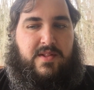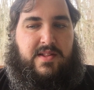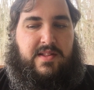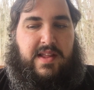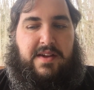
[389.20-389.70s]

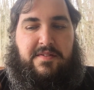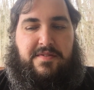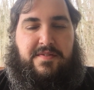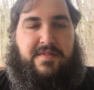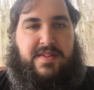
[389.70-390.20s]

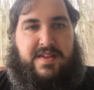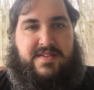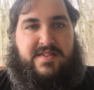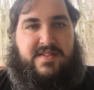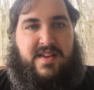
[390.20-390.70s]
live
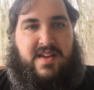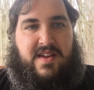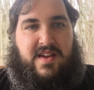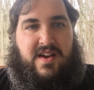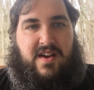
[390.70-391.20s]
this
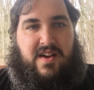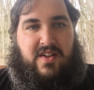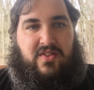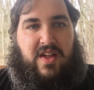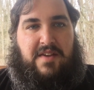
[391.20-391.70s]

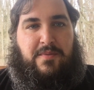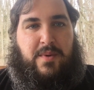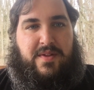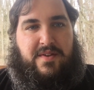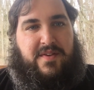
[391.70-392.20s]
life
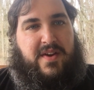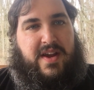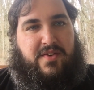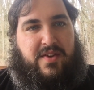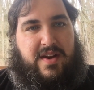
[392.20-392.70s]
where they're very
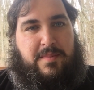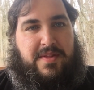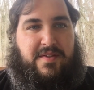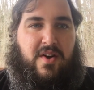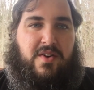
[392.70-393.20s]
integrated, but
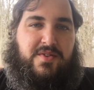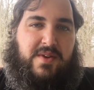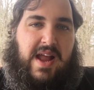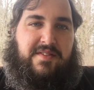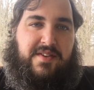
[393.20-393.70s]
they're also
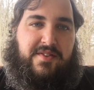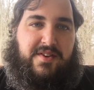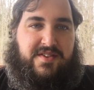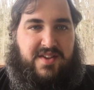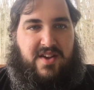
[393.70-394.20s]
kind of different
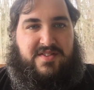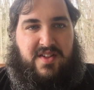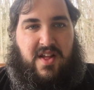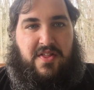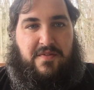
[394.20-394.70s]
because they
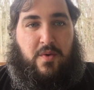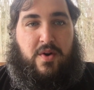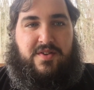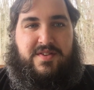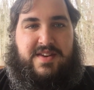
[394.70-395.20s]
still have the
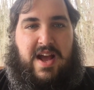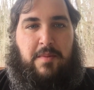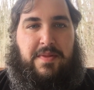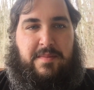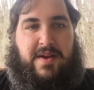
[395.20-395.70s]
foreigners in town,
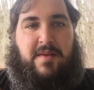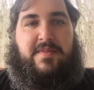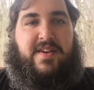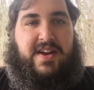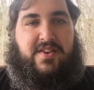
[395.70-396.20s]
but they become
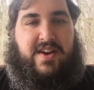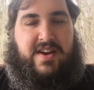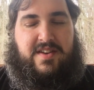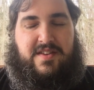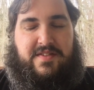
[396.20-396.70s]
very integrated
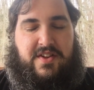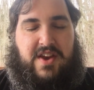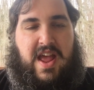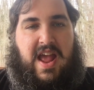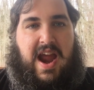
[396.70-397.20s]
into this village.
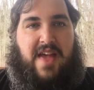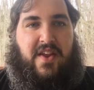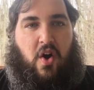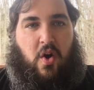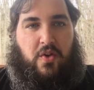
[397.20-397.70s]
And
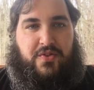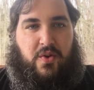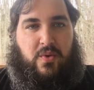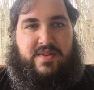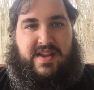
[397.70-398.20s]
then
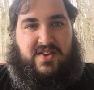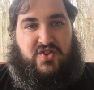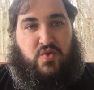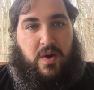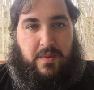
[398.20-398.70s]
also it's like a
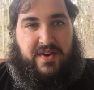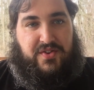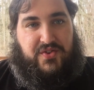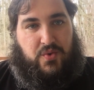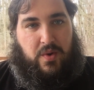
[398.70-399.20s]
story within a
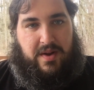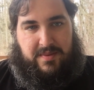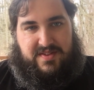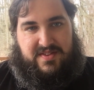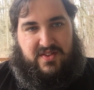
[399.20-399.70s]
story.
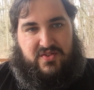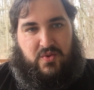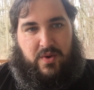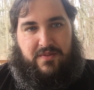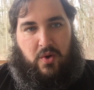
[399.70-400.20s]
It's the
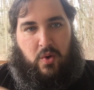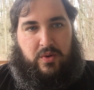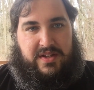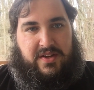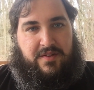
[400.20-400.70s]
story of the
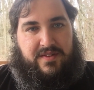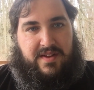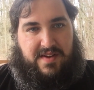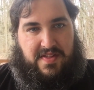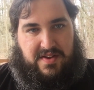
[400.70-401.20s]
holy year of
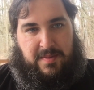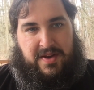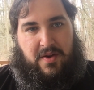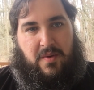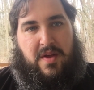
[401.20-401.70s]
living on the
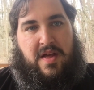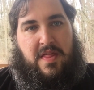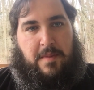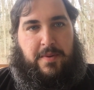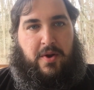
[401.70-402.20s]
Camino,
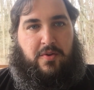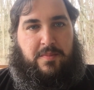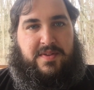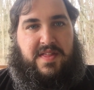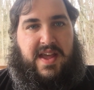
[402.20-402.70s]
the
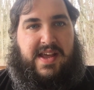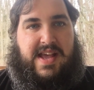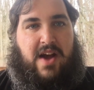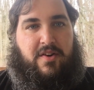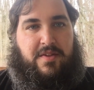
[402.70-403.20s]
pilgrims that they
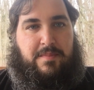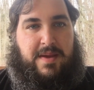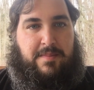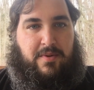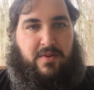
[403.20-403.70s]
encounter, the
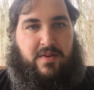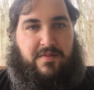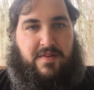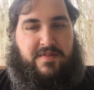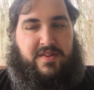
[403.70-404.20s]
people of
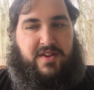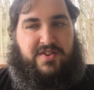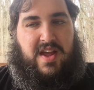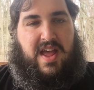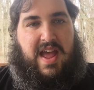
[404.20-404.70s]
their village.
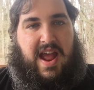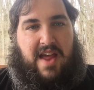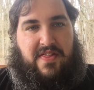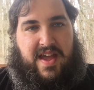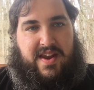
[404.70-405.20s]

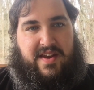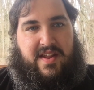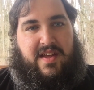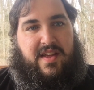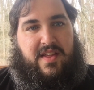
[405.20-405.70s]
And then
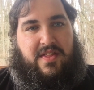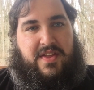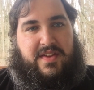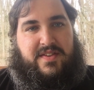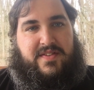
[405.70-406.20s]

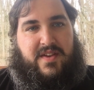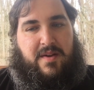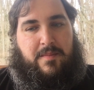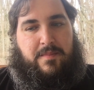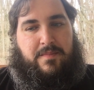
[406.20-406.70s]
this
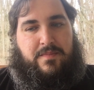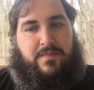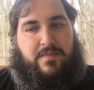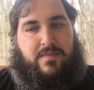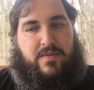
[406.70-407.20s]

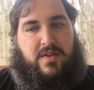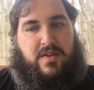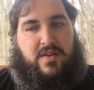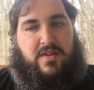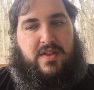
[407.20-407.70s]

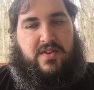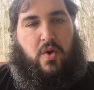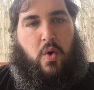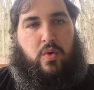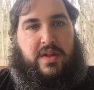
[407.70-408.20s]
this
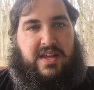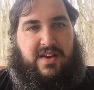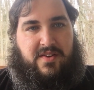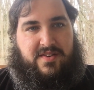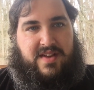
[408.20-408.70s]
holy
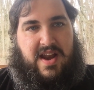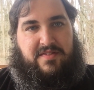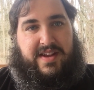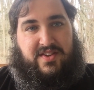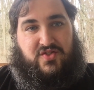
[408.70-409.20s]
year is kind of
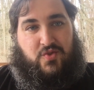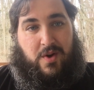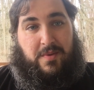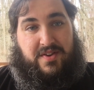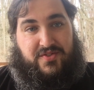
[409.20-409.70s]
like a
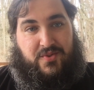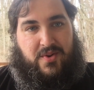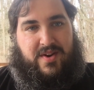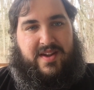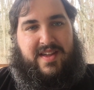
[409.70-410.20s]
story within a
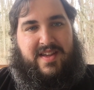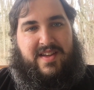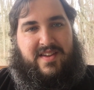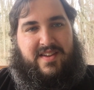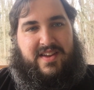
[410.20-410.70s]
story,
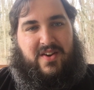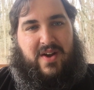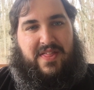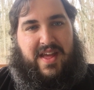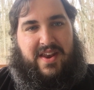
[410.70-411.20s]

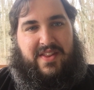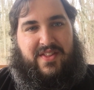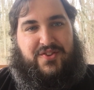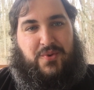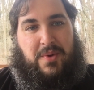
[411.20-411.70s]
and then
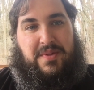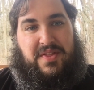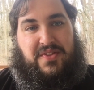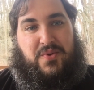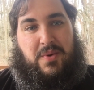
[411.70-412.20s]
the story
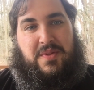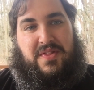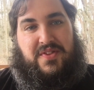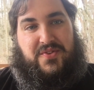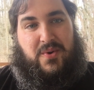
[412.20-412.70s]
within the story
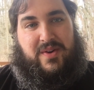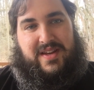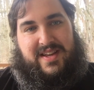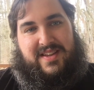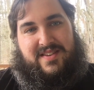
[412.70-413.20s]
within the story
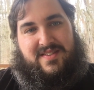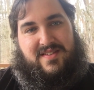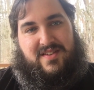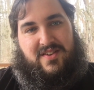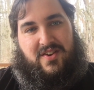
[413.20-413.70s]

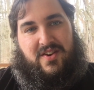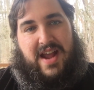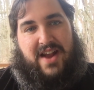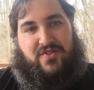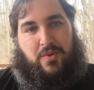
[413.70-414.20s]
is her
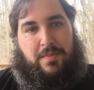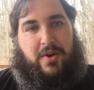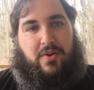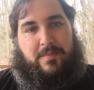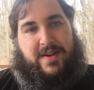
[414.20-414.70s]
actual
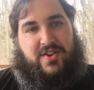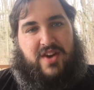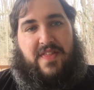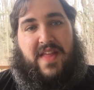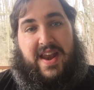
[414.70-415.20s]
pilgrimage.
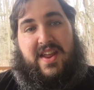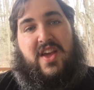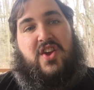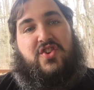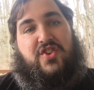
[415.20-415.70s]
And then
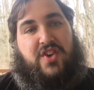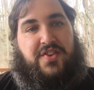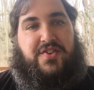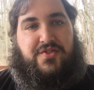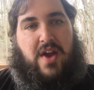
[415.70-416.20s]
she
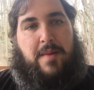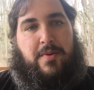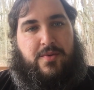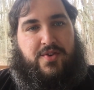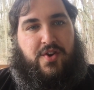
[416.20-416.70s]
does describe
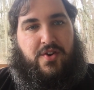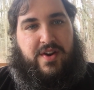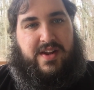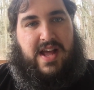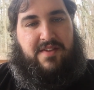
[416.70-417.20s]
her return
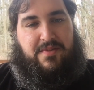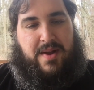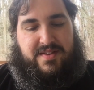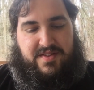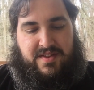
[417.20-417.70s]
and kind of the
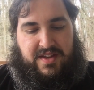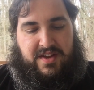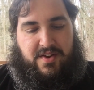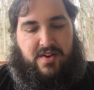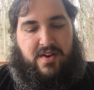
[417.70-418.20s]
rest of the
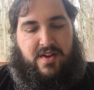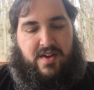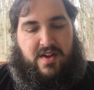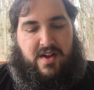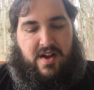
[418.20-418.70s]
year
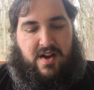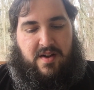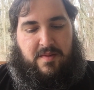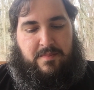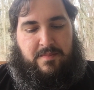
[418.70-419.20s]

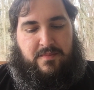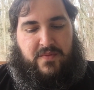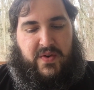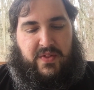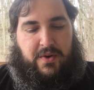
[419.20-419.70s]

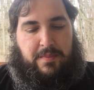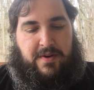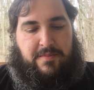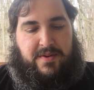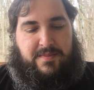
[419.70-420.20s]
for a little bit
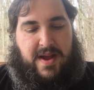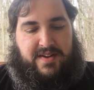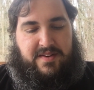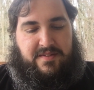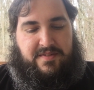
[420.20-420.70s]
of
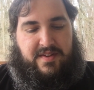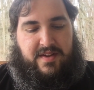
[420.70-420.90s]
perspective.